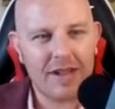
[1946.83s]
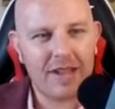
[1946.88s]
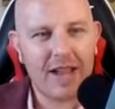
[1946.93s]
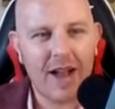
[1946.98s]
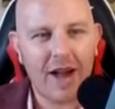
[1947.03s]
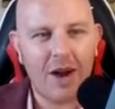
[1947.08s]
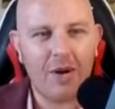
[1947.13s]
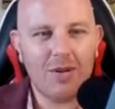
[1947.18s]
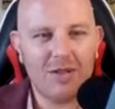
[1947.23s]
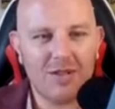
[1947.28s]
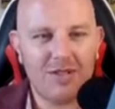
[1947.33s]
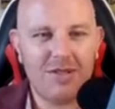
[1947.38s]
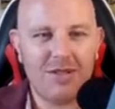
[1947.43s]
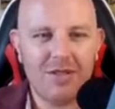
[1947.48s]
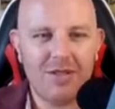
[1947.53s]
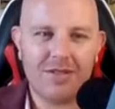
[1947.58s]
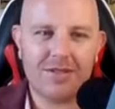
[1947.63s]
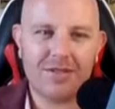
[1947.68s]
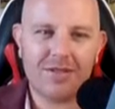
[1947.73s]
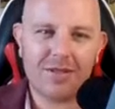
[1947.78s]
How would you
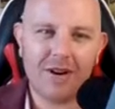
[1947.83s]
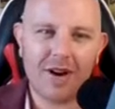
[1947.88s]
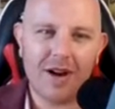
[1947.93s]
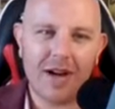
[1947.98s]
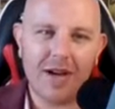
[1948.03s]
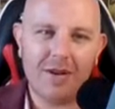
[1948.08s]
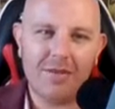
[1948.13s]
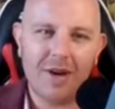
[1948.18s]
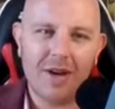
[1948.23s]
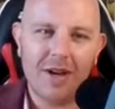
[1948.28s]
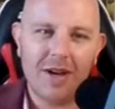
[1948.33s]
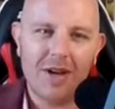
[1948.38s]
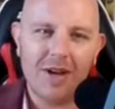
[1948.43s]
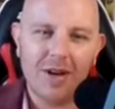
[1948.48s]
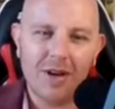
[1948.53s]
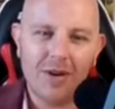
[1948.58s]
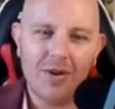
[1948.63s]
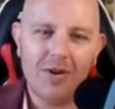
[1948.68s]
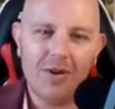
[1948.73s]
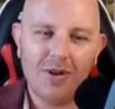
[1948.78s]
describe
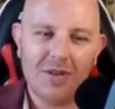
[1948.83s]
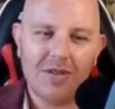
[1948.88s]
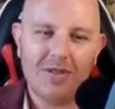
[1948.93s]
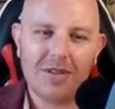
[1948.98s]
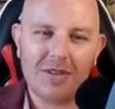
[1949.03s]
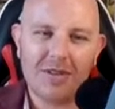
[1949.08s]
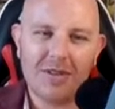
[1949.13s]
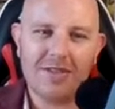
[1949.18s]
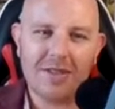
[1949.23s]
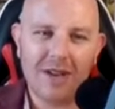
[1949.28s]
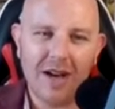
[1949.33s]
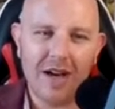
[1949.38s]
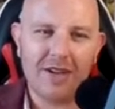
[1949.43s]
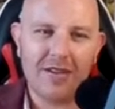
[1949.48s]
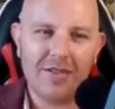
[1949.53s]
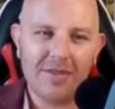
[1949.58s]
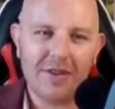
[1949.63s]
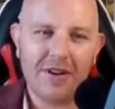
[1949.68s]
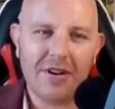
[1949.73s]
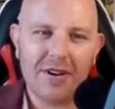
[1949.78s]
who is
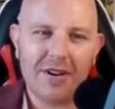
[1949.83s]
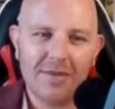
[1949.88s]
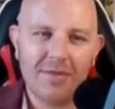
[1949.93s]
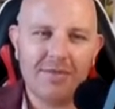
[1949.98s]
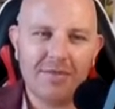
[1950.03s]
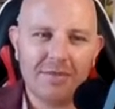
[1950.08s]
Cassandra?